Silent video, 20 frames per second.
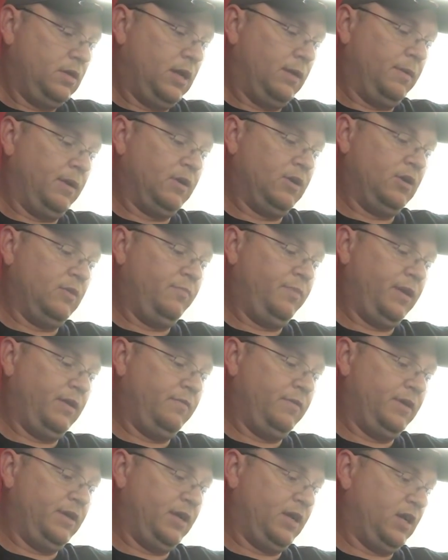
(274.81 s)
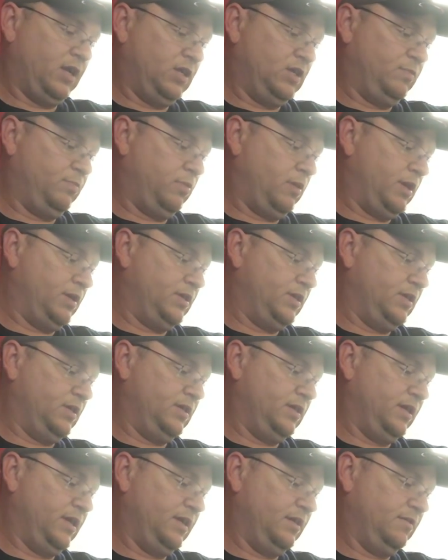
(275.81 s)
I'm not going to pay ridiculous
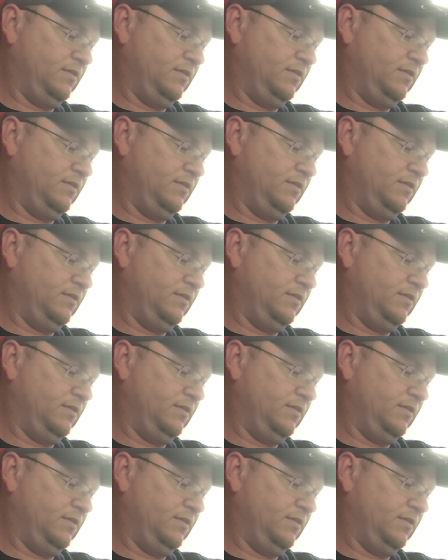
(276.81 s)
prices.